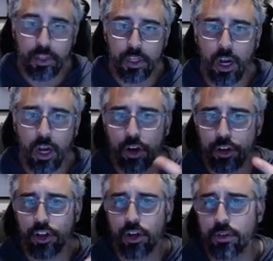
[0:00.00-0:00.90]
uh, hook
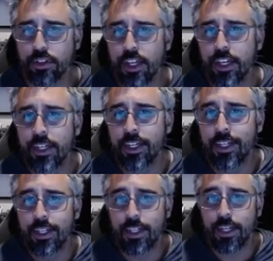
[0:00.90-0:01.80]
nose.
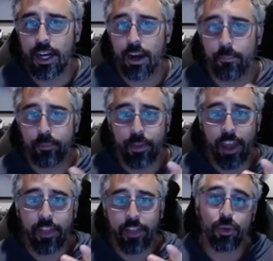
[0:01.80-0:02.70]
Um,
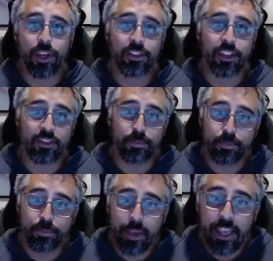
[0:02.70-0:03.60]
and then you get these
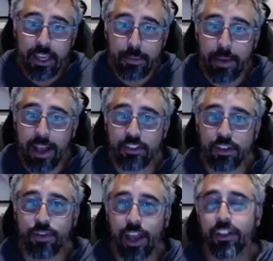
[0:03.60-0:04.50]
big,
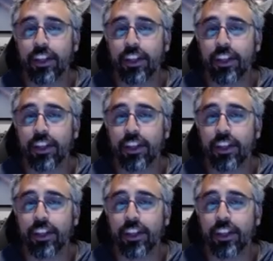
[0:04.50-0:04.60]
massive L E